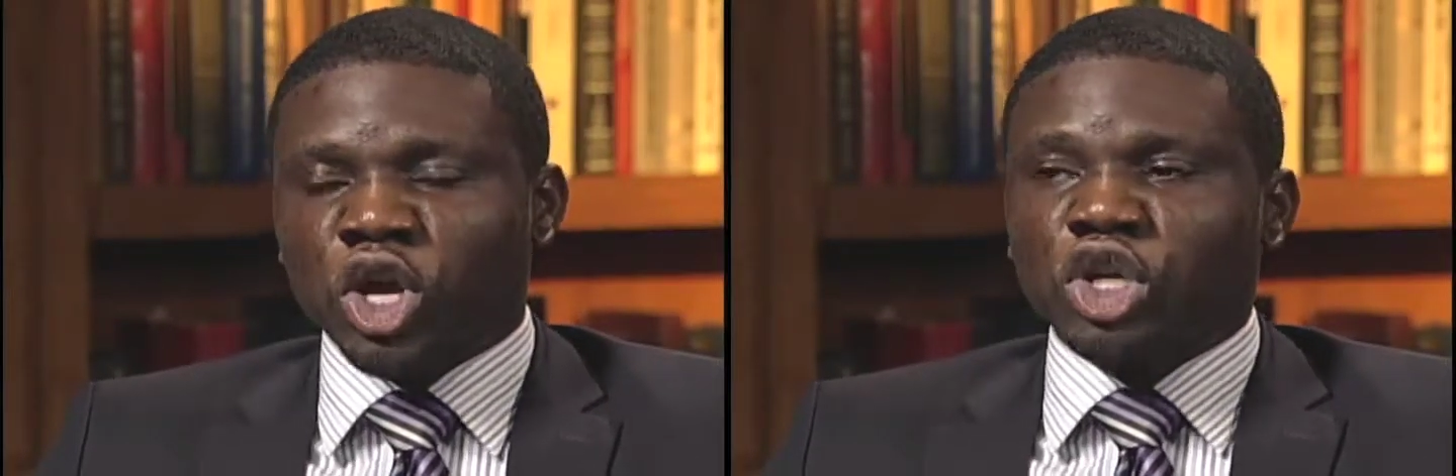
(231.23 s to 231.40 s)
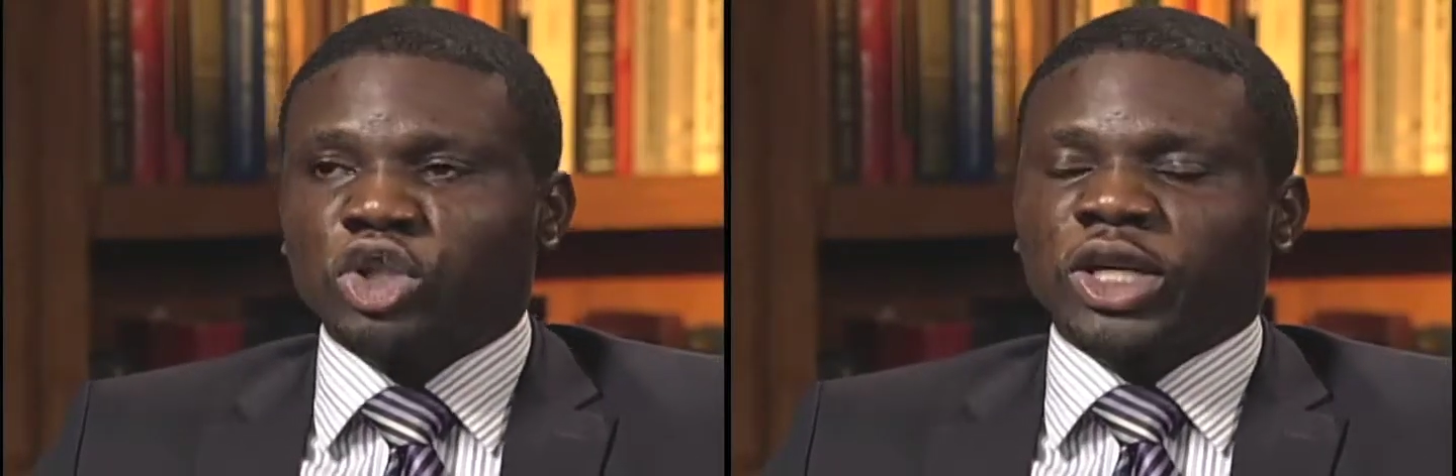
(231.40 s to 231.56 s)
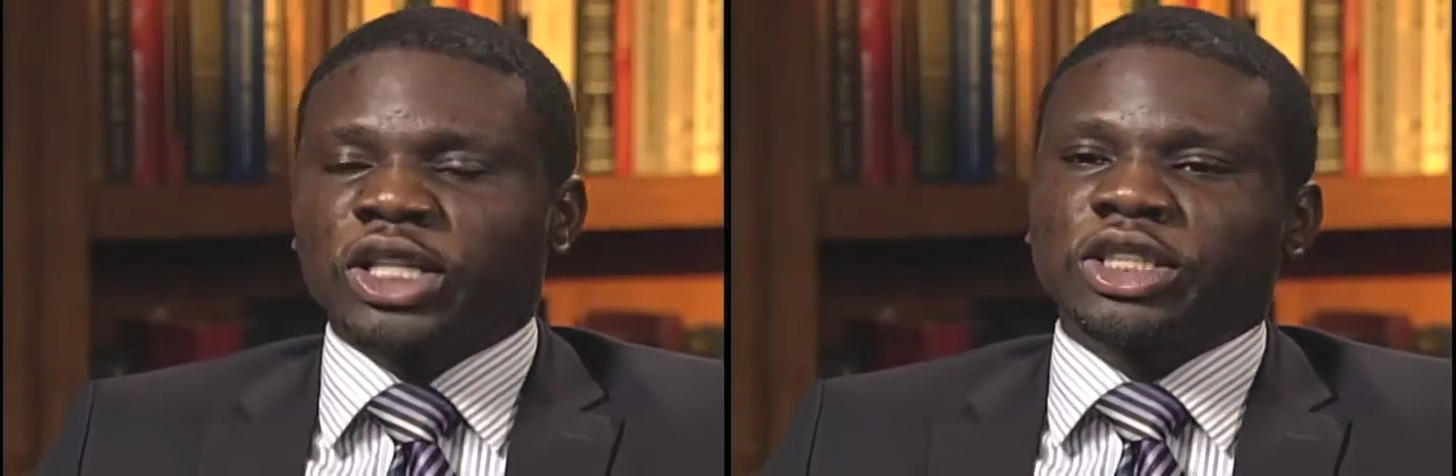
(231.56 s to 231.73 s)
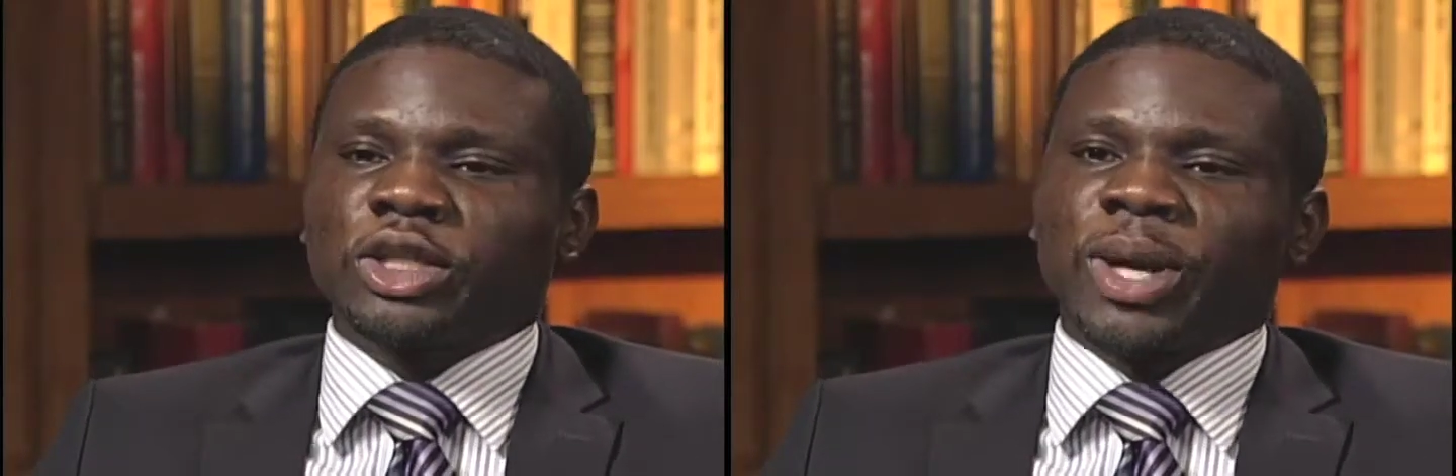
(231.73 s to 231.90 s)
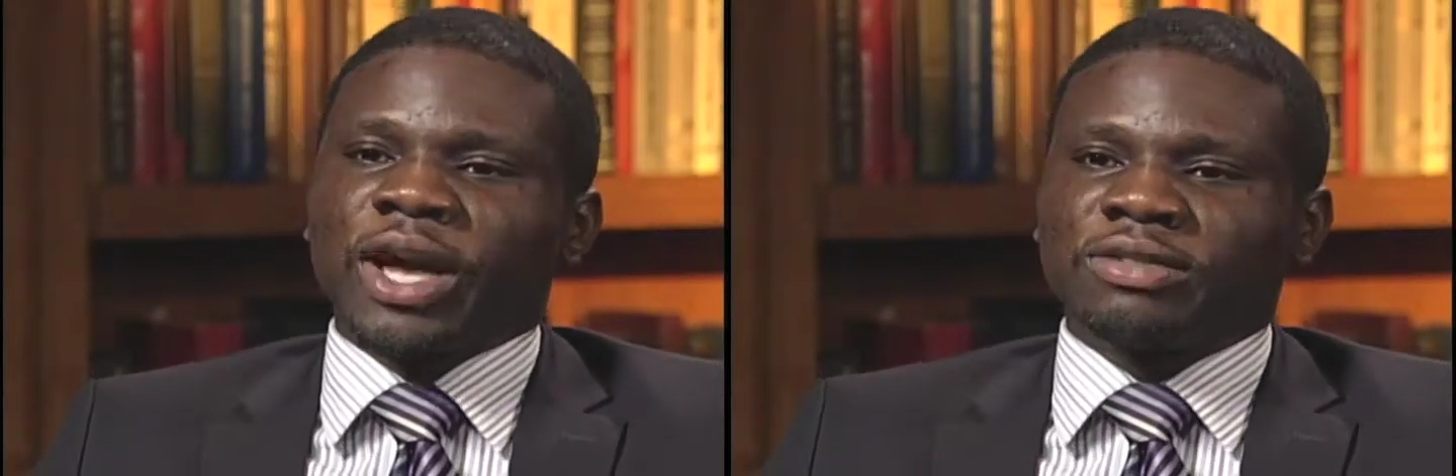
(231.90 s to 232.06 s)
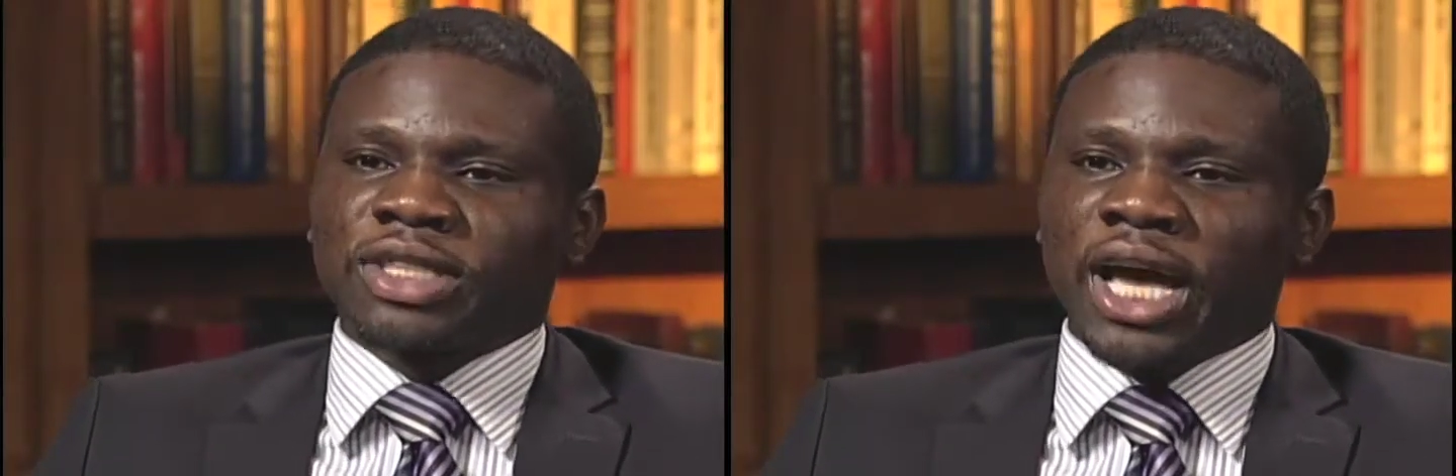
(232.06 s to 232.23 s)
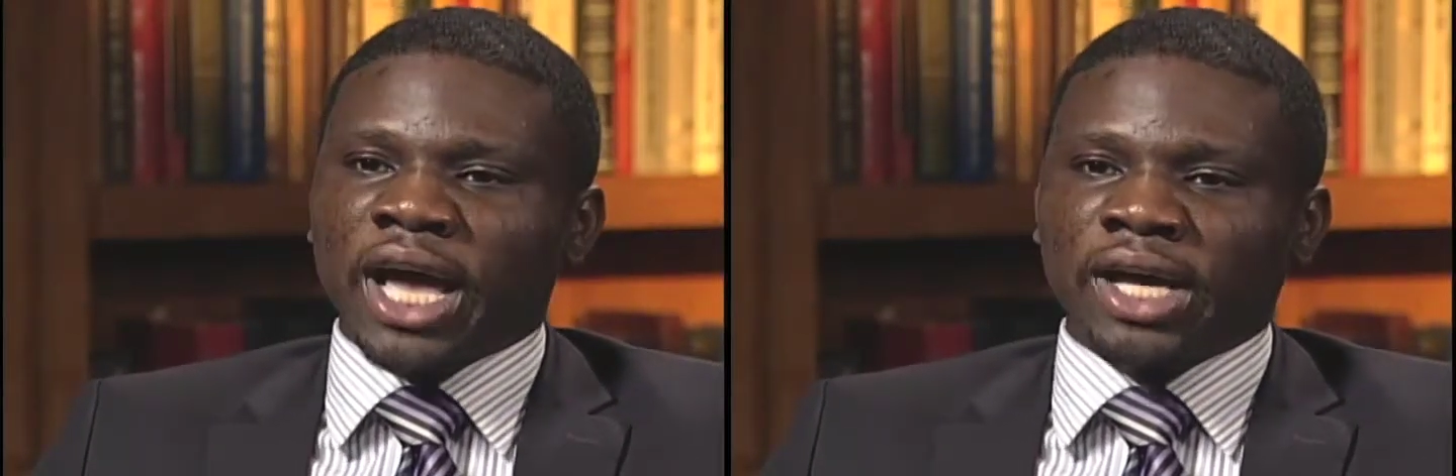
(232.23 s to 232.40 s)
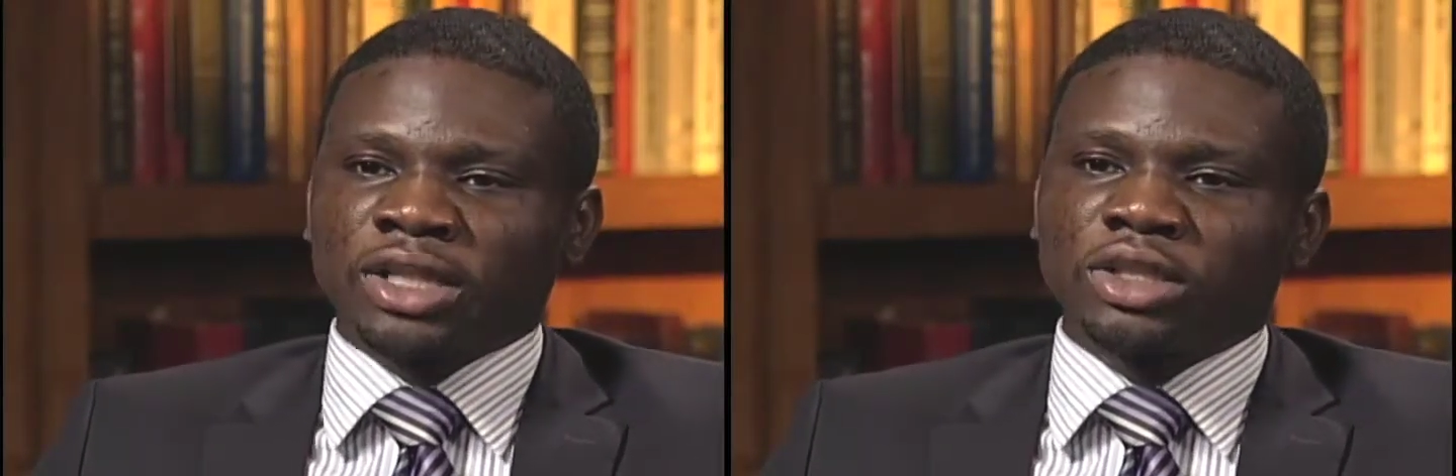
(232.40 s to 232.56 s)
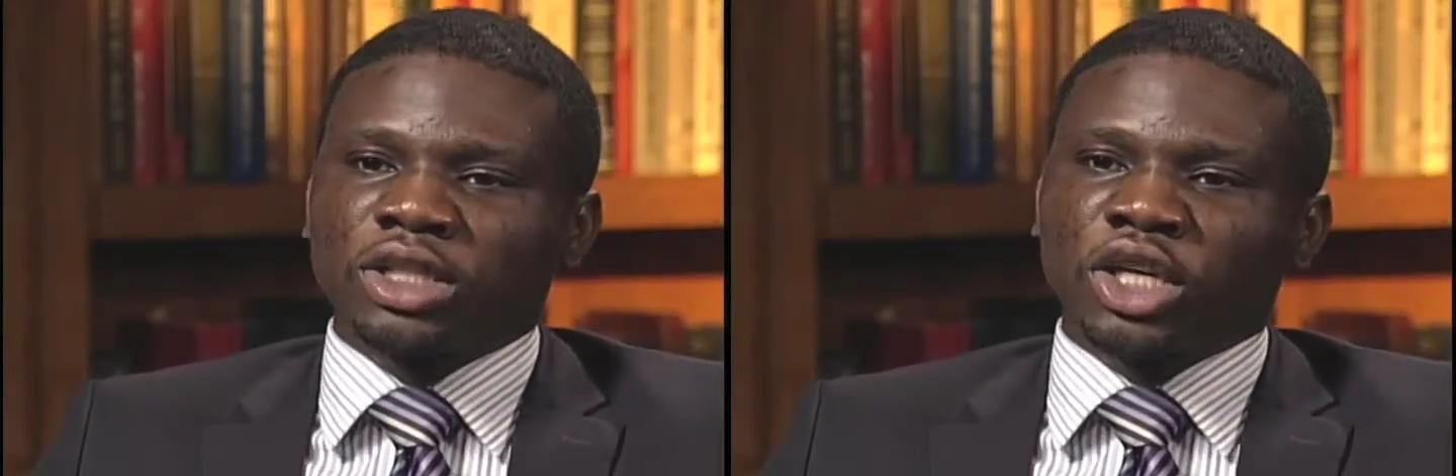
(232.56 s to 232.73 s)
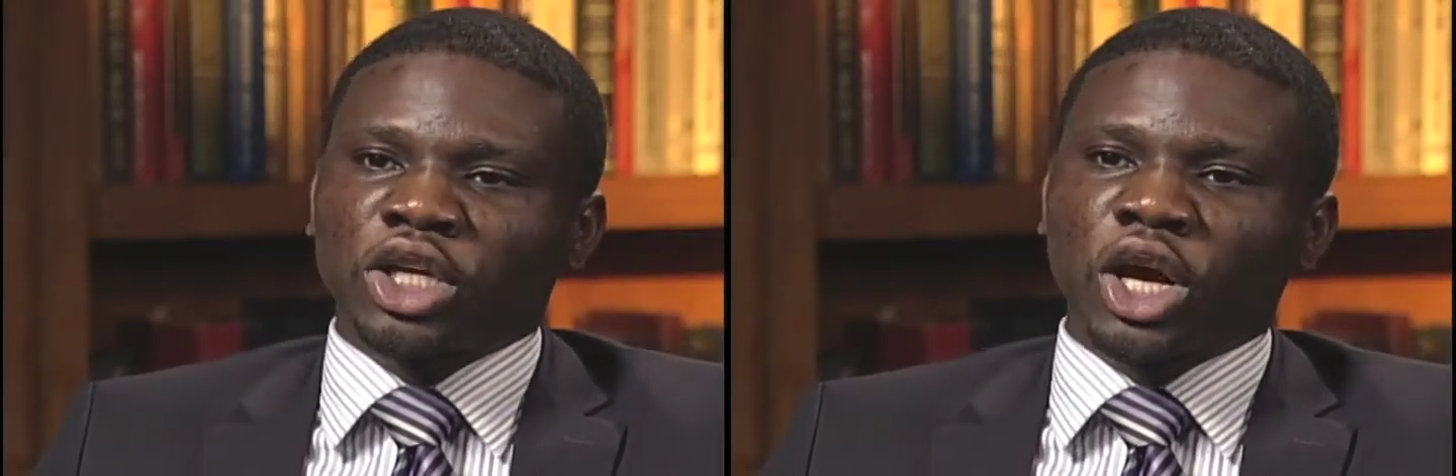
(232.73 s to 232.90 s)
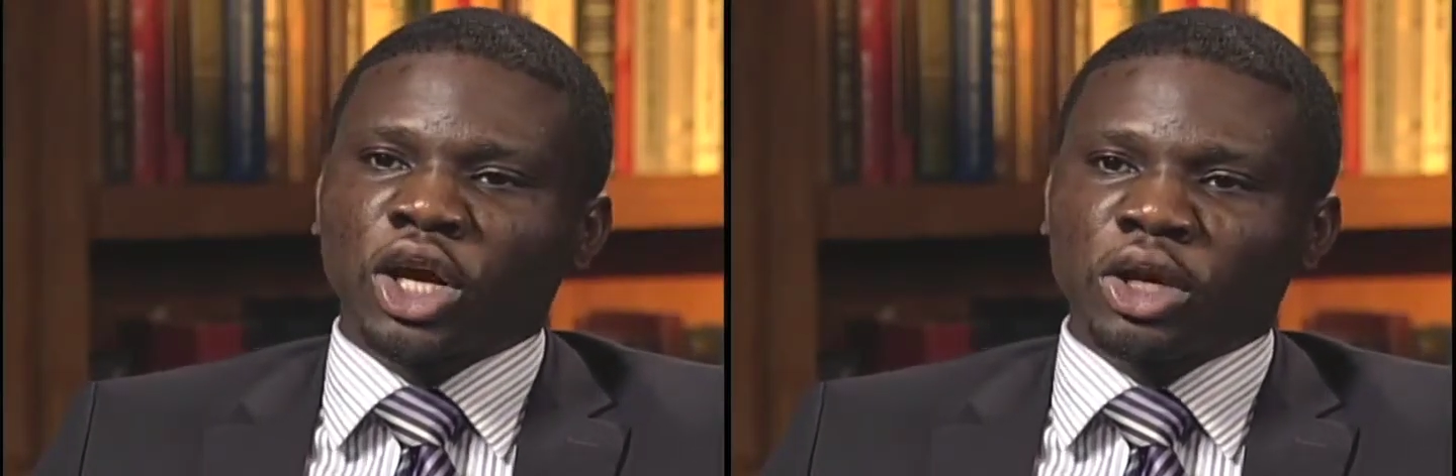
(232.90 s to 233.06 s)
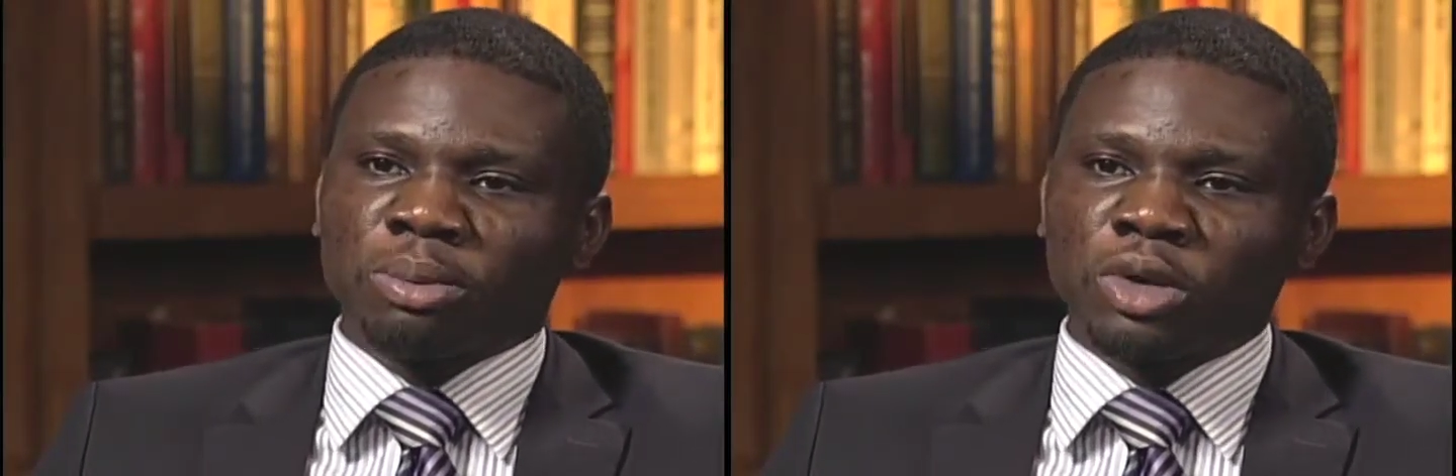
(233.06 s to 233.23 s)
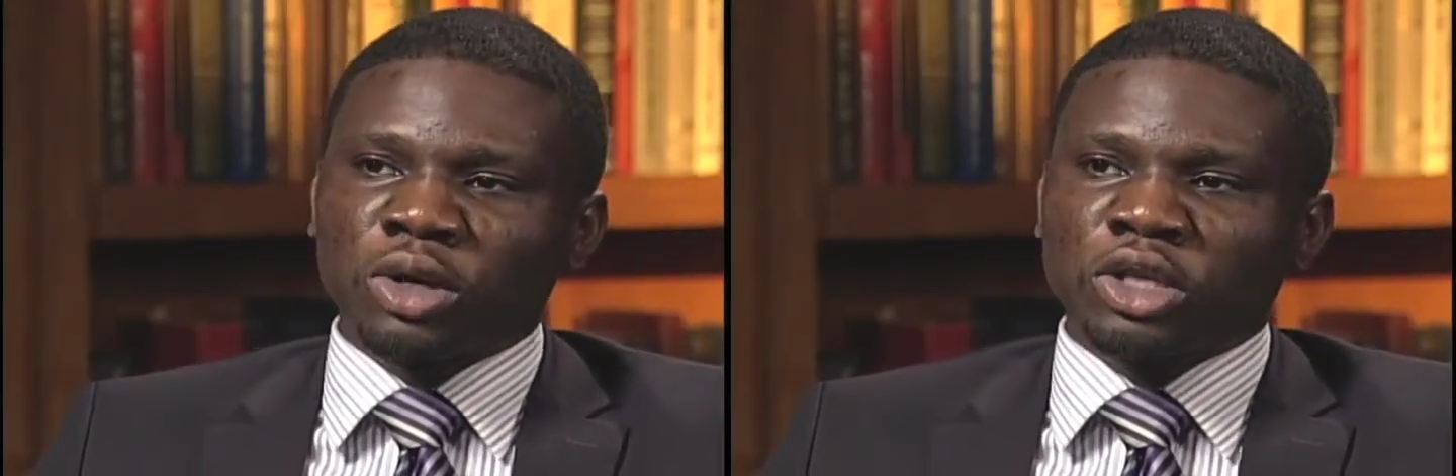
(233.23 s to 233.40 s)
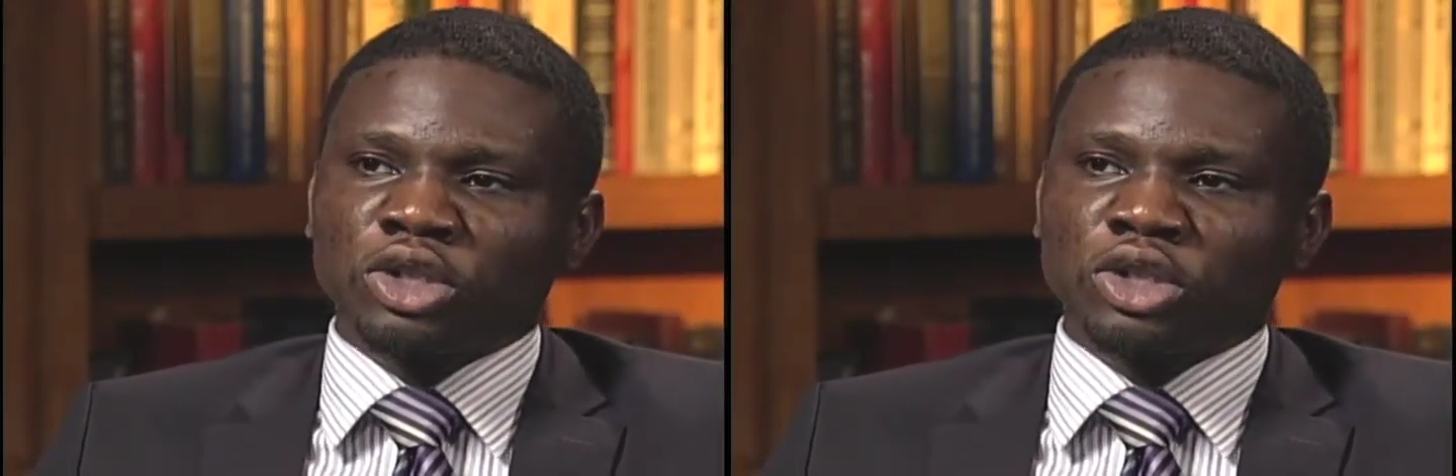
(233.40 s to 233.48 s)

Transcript: so they still have ties to the younger community.